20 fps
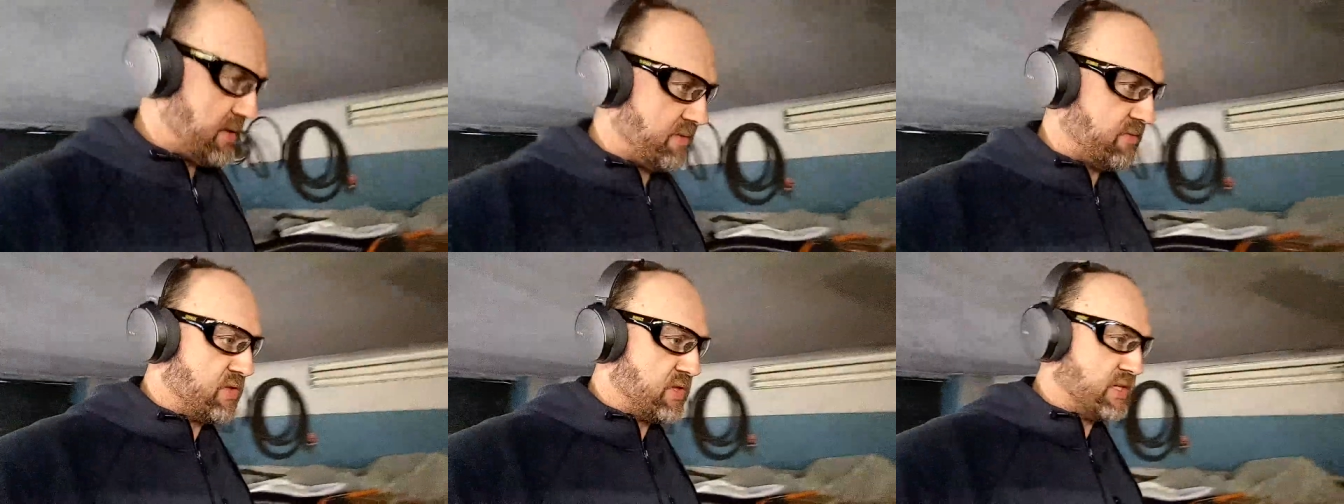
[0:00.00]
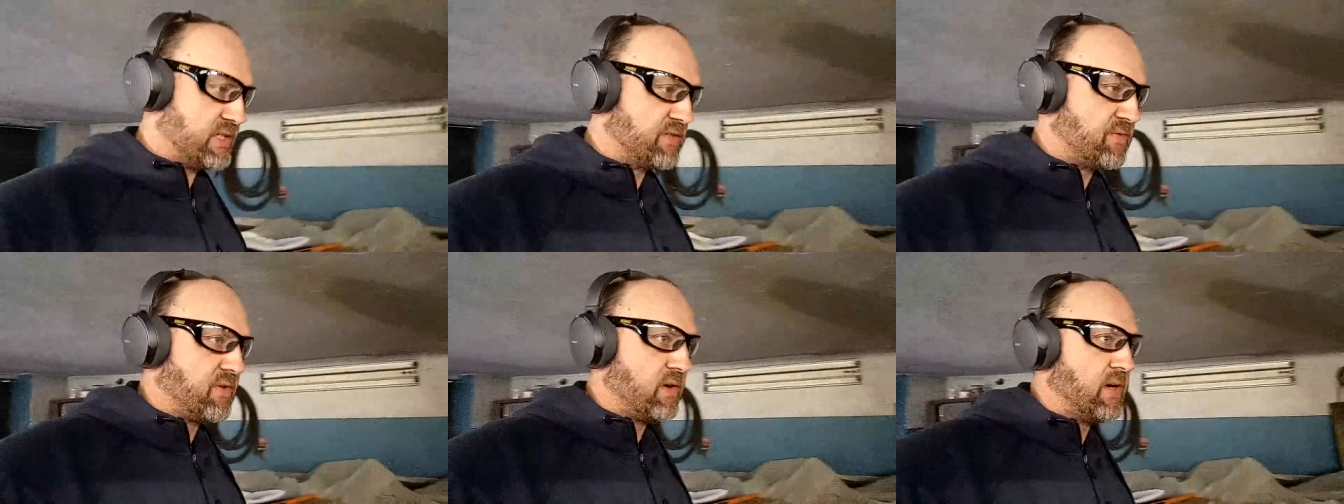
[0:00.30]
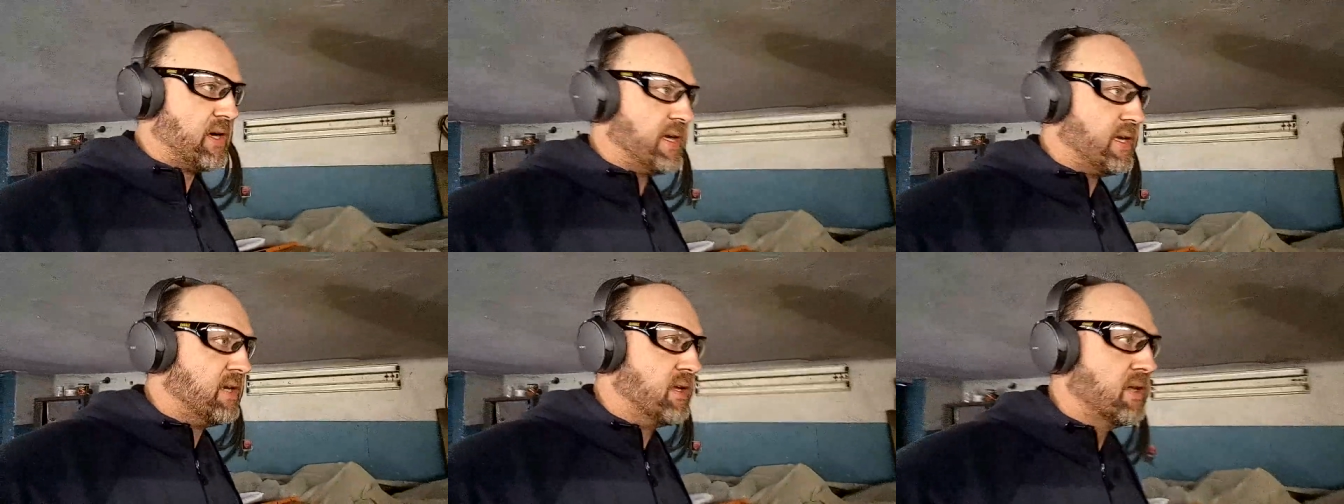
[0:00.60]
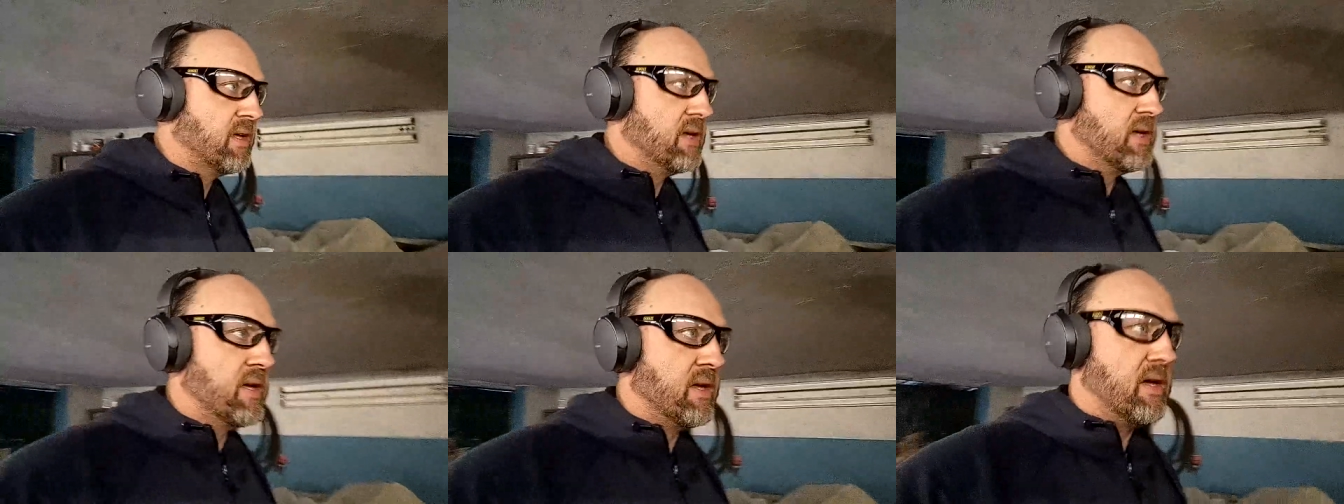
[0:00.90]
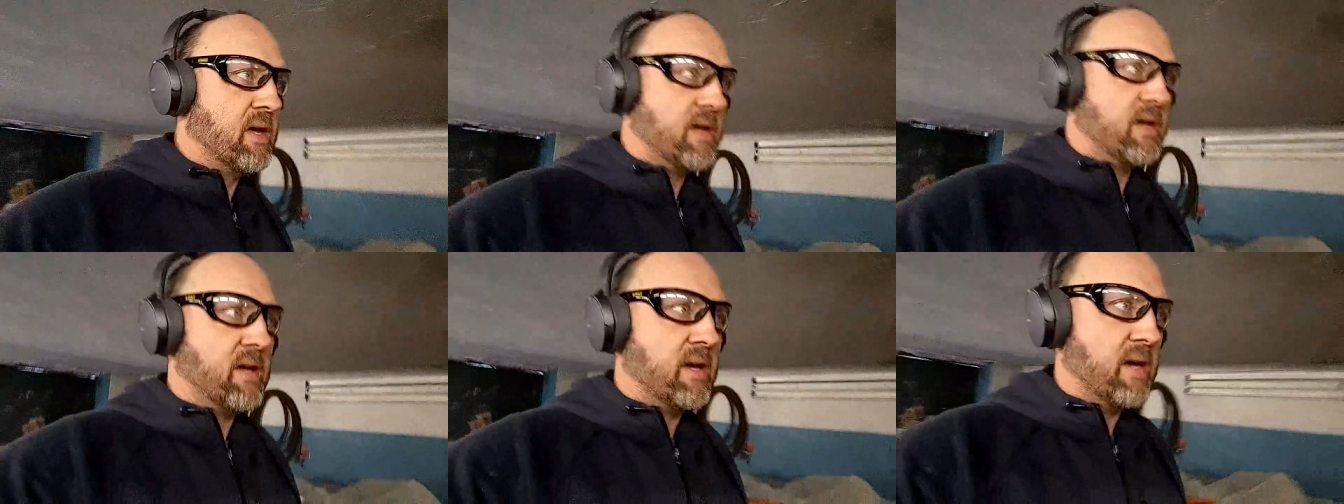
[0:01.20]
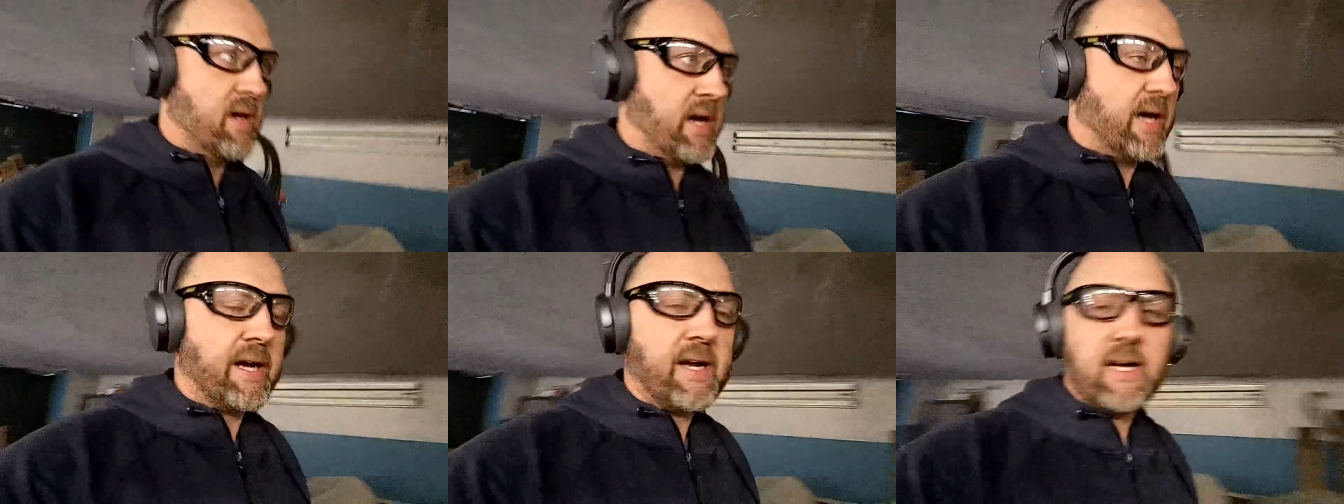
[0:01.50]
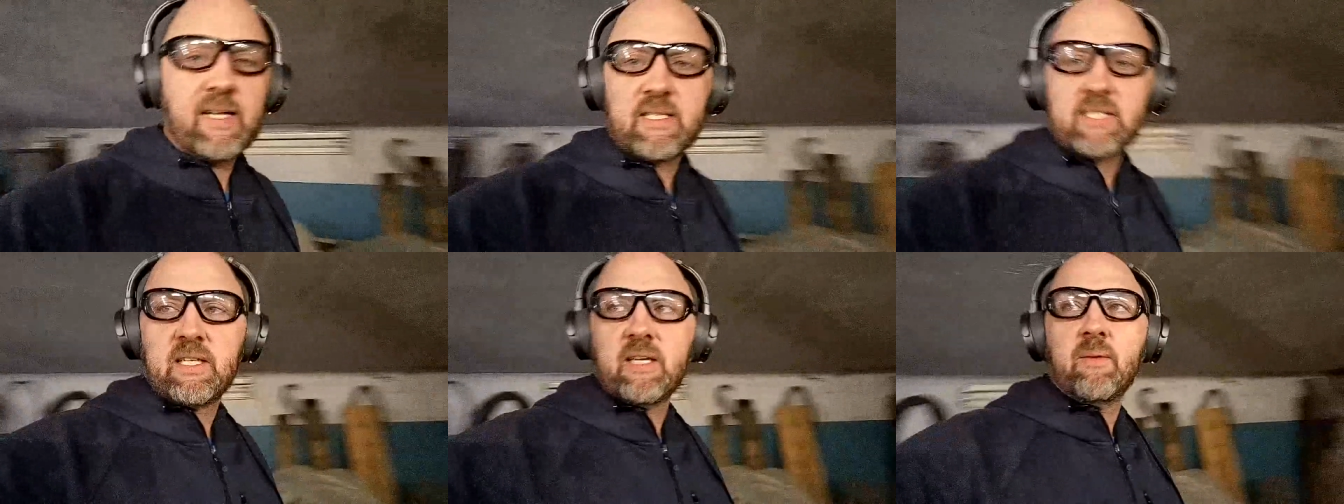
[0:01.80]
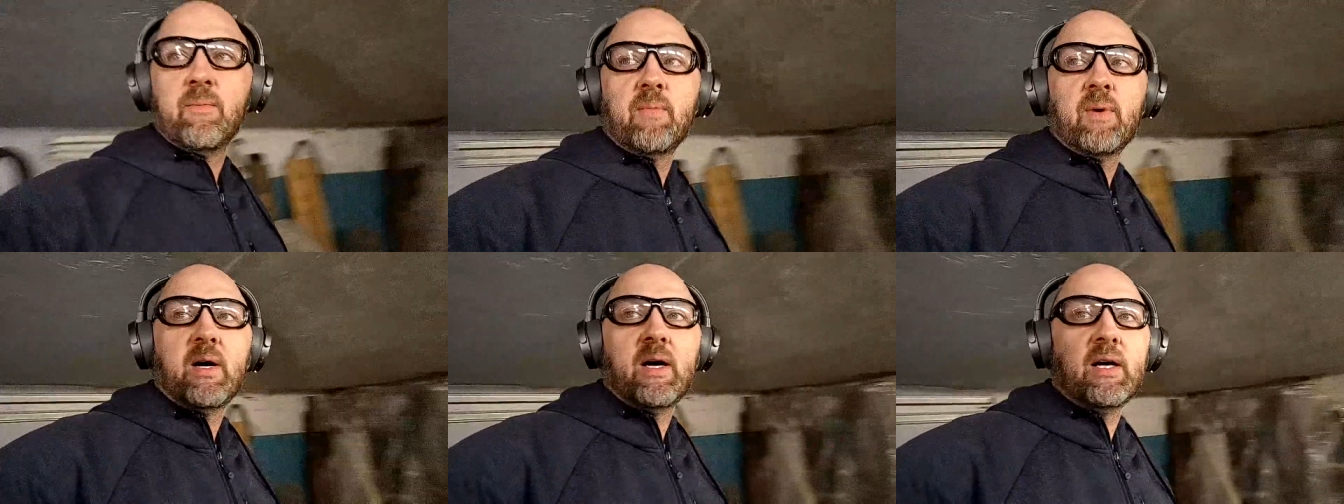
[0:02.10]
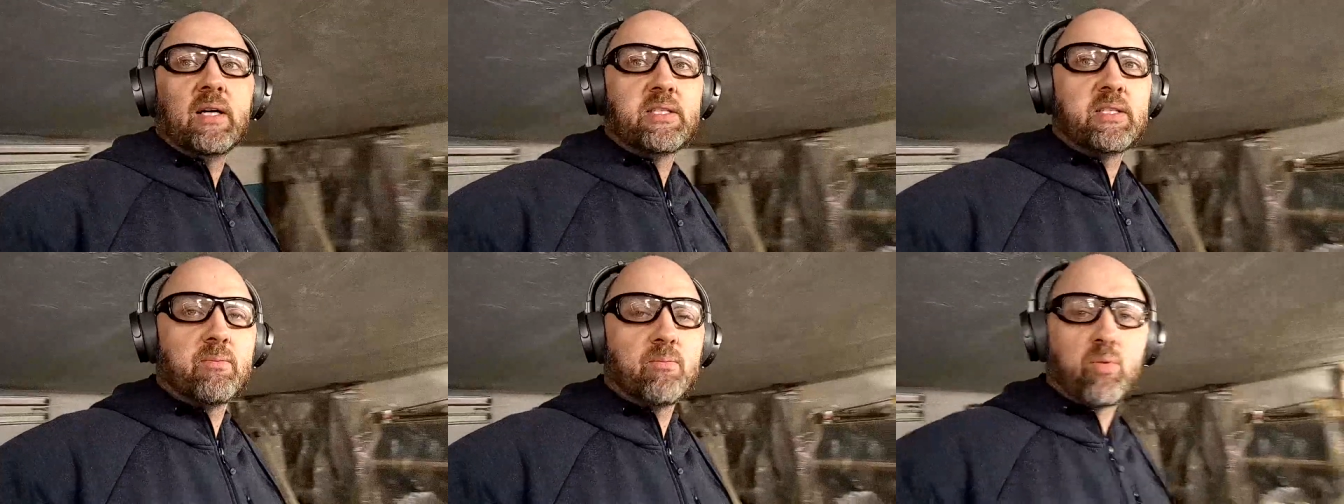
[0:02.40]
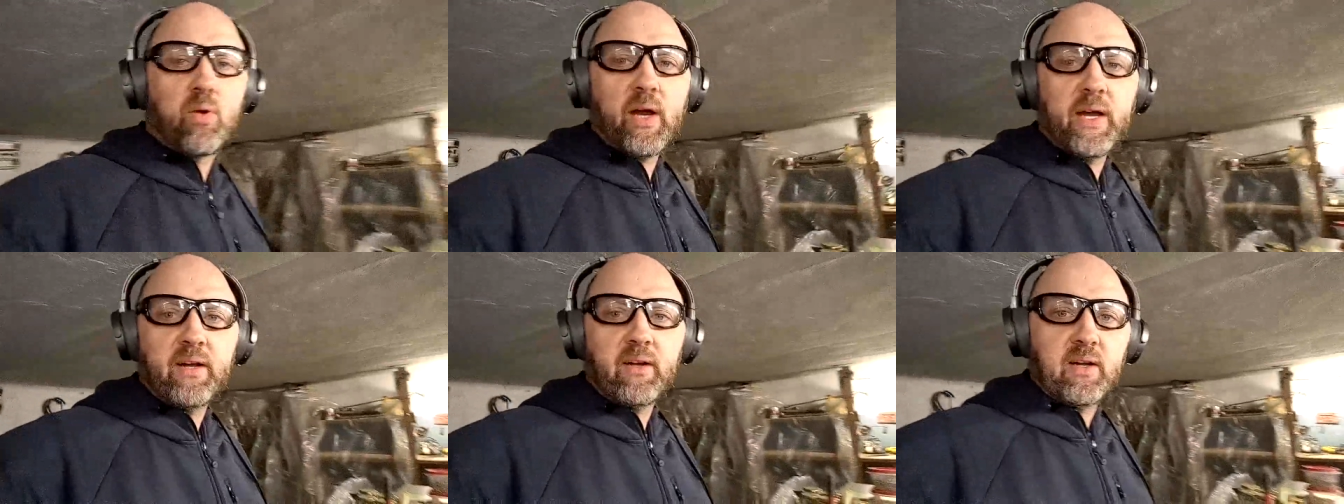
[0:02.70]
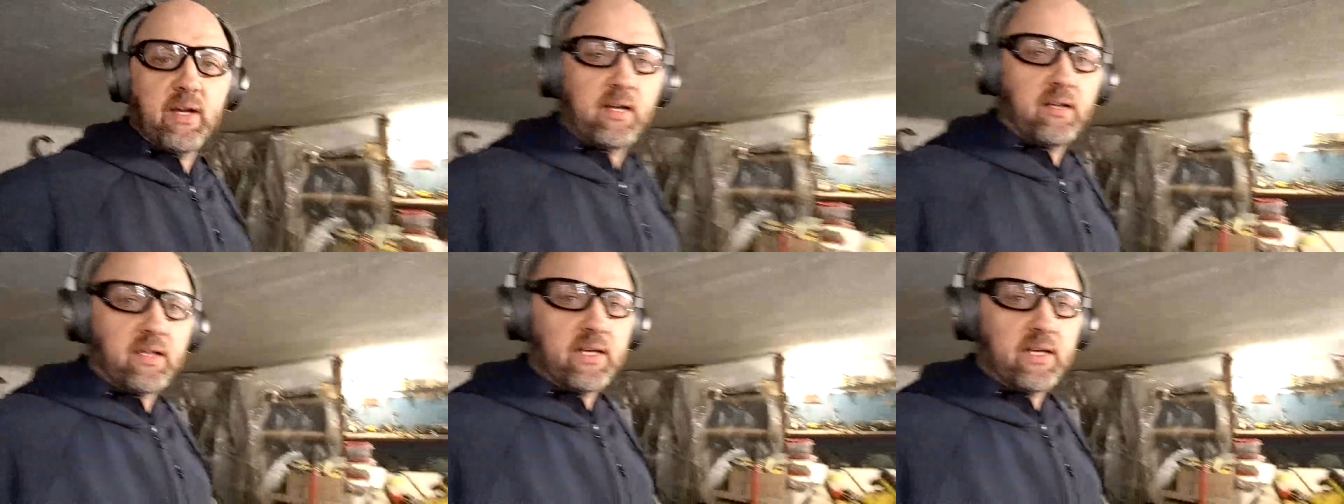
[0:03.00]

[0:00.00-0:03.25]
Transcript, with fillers: Everything's fine. I got some uh, some brighter